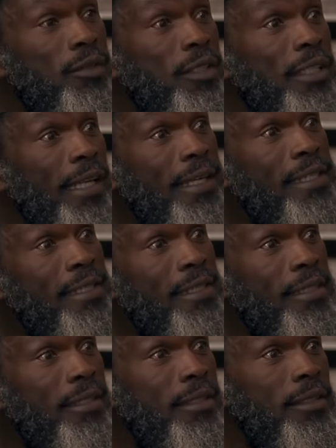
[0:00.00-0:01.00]
to the
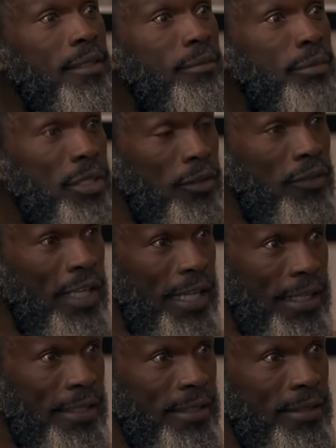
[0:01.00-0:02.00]
next piece of
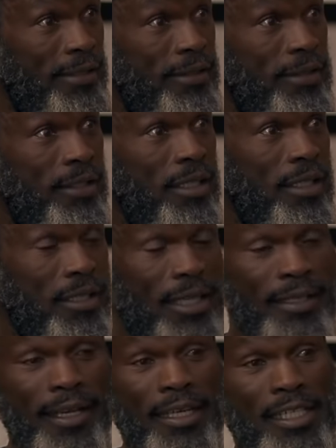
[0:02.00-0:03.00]
land mm.
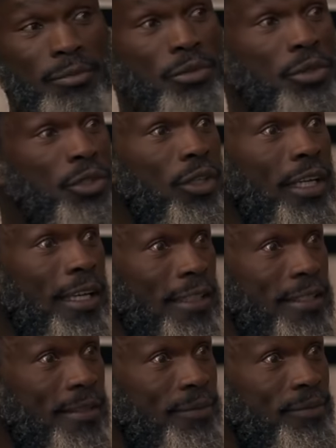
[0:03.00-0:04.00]
that hangs between your
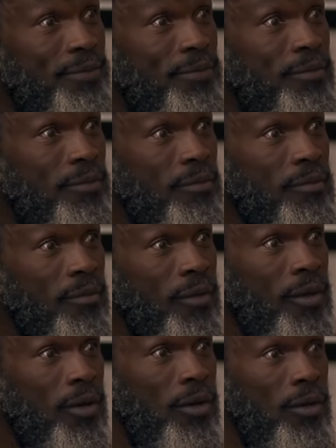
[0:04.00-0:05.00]
legs. Okay.
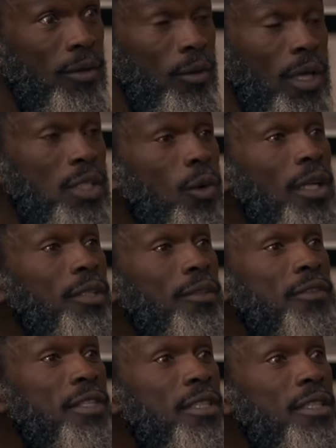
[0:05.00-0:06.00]
What
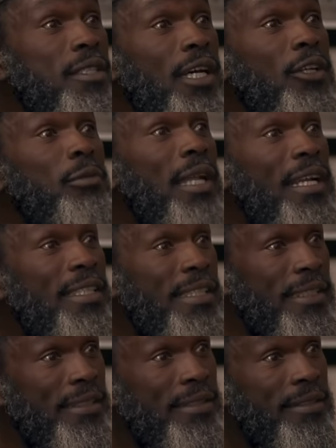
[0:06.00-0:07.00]
quality of seed are you
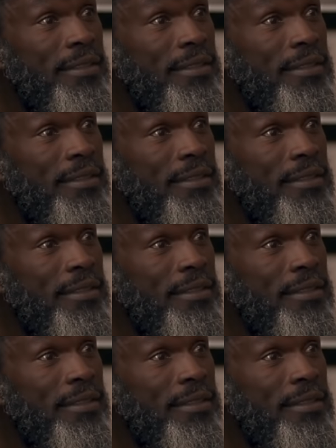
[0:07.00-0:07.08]
planting?